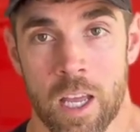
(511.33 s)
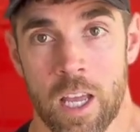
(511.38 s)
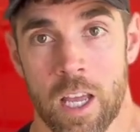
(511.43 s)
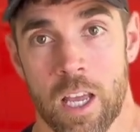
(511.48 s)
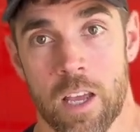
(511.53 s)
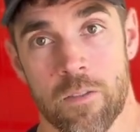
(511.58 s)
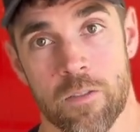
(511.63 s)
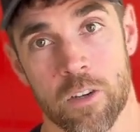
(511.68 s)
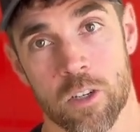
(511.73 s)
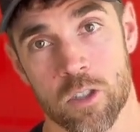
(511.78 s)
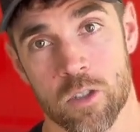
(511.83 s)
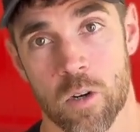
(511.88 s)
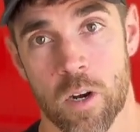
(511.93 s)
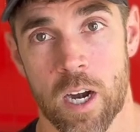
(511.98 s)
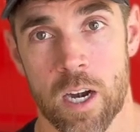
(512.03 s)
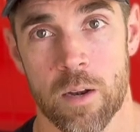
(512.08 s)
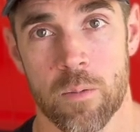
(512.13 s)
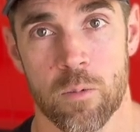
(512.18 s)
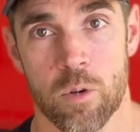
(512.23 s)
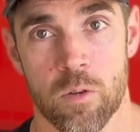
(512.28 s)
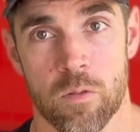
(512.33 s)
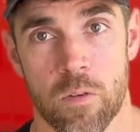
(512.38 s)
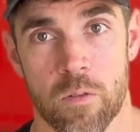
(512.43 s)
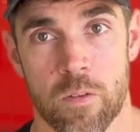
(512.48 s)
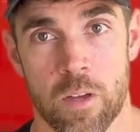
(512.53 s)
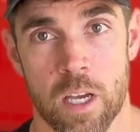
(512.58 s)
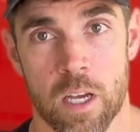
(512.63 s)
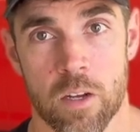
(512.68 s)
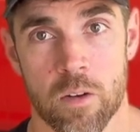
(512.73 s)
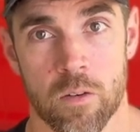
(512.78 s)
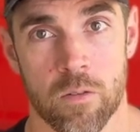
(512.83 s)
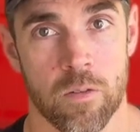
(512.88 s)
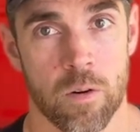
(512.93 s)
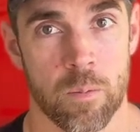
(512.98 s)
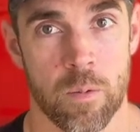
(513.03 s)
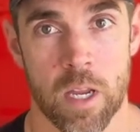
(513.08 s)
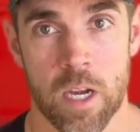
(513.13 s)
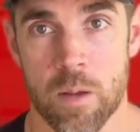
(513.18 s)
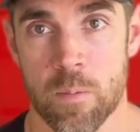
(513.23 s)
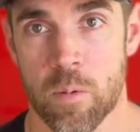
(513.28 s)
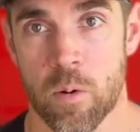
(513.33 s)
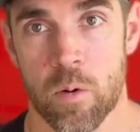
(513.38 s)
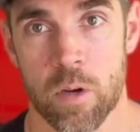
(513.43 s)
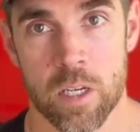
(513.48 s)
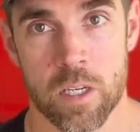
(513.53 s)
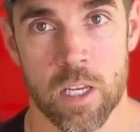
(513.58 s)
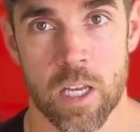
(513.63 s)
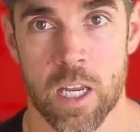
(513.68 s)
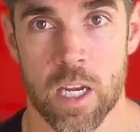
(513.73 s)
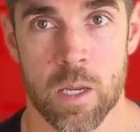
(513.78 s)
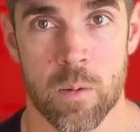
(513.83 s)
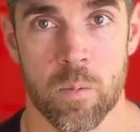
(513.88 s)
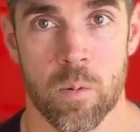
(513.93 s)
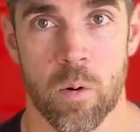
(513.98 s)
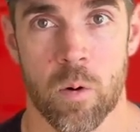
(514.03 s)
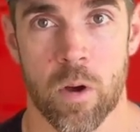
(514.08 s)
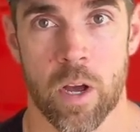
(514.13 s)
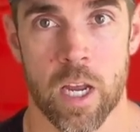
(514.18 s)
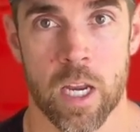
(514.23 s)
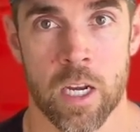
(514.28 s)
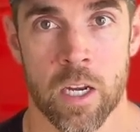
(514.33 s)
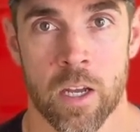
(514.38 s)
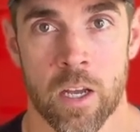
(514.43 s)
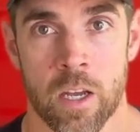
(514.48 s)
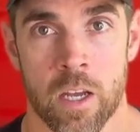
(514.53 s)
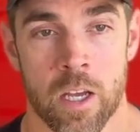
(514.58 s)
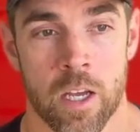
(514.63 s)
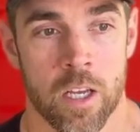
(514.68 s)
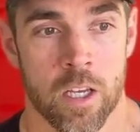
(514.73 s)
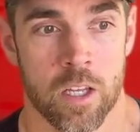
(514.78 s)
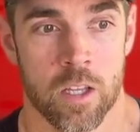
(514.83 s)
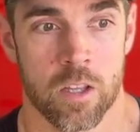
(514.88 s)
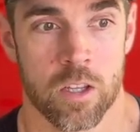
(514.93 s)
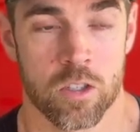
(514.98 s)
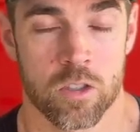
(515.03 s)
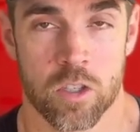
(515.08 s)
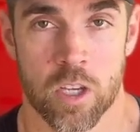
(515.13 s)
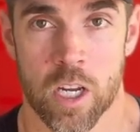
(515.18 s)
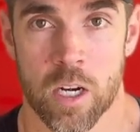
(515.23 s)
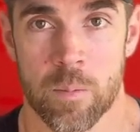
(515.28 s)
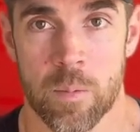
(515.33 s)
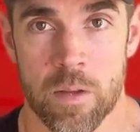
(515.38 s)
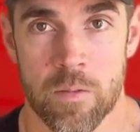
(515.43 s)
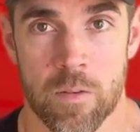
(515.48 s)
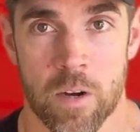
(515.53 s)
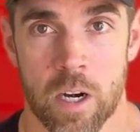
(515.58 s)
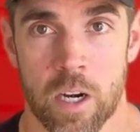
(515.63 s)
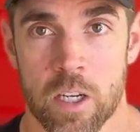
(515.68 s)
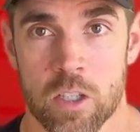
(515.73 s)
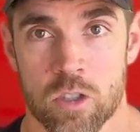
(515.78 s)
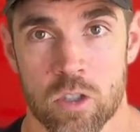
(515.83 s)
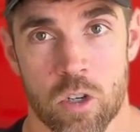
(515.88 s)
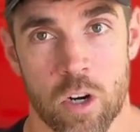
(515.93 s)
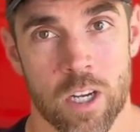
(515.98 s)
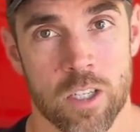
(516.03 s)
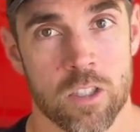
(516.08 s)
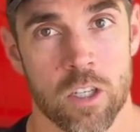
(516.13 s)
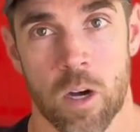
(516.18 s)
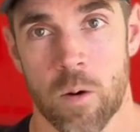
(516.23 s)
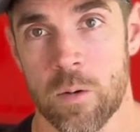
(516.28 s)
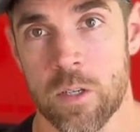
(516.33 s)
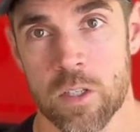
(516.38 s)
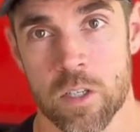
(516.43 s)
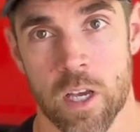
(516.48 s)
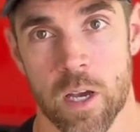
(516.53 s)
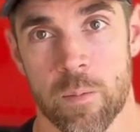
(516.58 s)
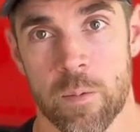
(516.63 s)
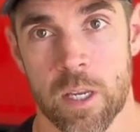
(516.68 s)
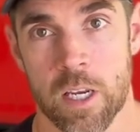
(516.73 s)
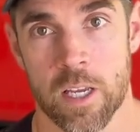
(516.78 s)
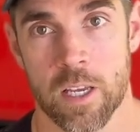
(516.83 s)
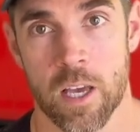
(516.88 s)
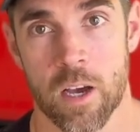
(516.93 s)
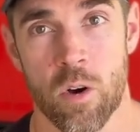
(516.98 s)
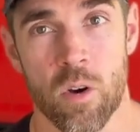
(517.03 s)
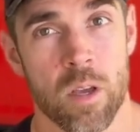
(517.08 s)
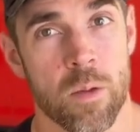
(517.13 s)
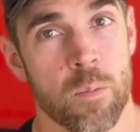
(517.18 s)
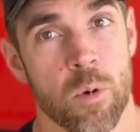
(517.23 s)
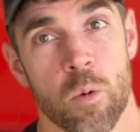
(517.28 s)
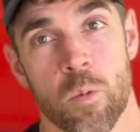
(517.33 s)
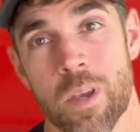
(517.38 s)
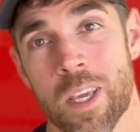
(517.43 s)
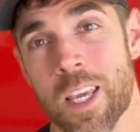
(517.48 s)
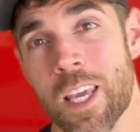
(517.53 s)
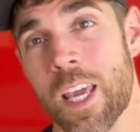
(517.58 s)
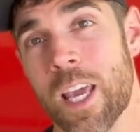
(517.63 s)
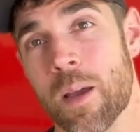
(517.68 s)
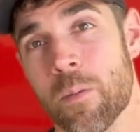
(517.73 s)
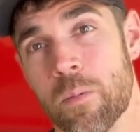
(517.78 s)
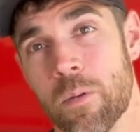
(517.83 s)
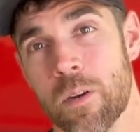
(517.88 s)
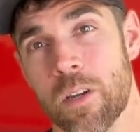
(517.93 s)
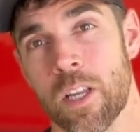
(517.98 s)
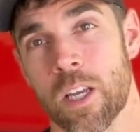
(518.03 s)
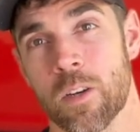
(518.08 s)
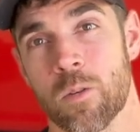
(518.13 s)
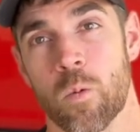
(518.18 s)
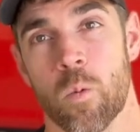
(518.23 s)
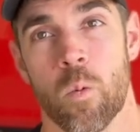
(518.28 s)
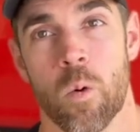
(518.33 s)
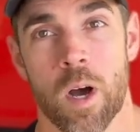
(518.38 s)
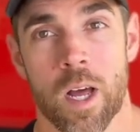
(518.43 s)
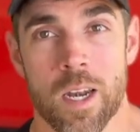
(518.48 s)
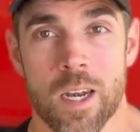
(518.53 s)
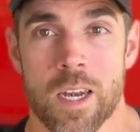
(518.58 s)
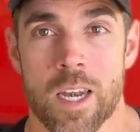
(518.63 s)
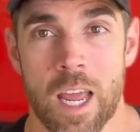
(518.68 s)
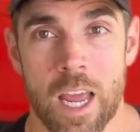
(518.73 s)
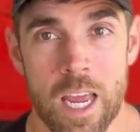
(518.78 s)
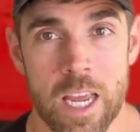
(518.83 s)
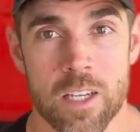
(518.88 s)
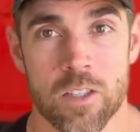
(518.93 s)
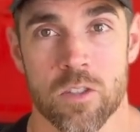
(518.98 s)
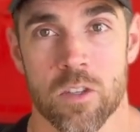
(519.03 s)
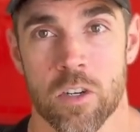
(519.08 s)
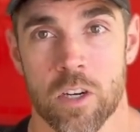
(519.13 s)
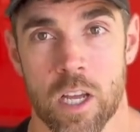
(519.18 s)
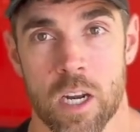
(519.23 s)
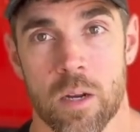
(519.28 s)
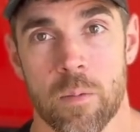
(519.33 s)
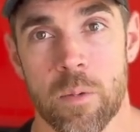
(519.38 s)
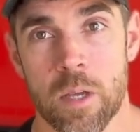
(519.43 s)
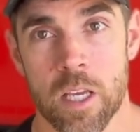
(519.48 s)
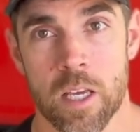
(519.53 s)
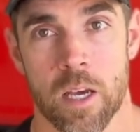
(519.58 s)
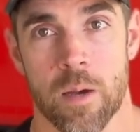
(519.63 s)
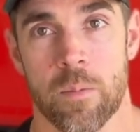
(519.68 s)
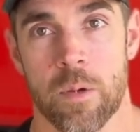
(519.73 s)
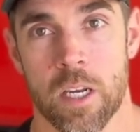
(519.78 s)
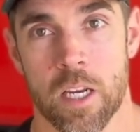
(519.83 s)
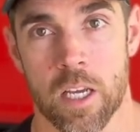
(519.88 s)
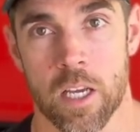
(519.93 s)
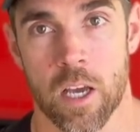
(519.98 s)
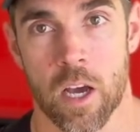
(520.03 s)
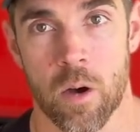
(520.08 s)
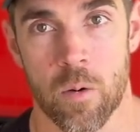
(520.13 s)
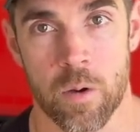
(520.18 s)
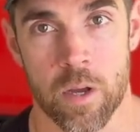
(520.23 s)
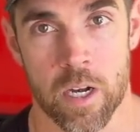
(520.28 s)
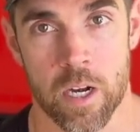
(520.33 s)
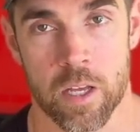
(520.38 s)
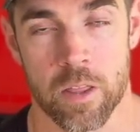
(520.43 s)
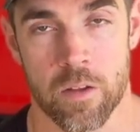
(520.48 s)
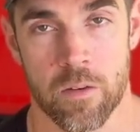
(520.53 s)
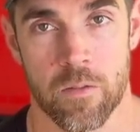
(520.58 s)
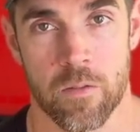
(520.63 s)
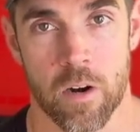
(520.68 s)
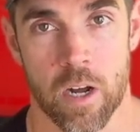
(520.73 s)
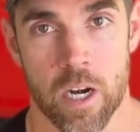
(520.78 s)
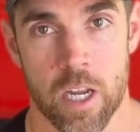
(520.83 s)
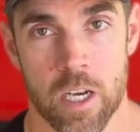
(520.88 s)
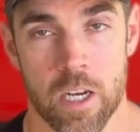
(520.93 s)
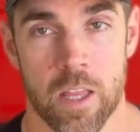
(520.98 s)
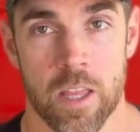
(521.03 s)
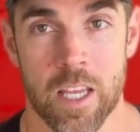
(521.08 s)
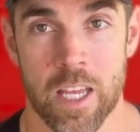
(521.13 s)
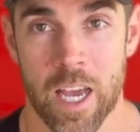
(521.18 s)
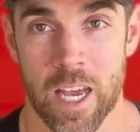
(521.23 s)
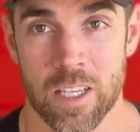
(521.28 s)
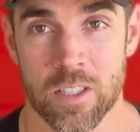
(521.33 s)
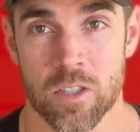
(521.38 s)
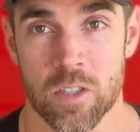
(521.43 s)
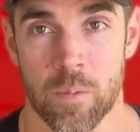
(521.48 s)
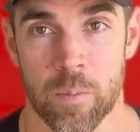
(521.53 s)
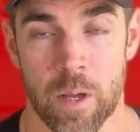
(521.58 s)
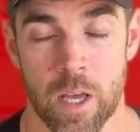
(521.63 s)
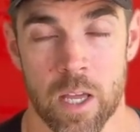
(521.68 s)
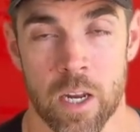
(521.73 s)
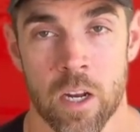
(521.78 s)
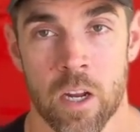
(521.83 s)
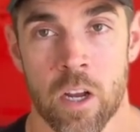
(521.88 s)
If you're trying to move a vehicle from any point to any point, there's going to be various trucks always coming and going, but we can't predict what days they're going to be coming and going on the front end of the estimate.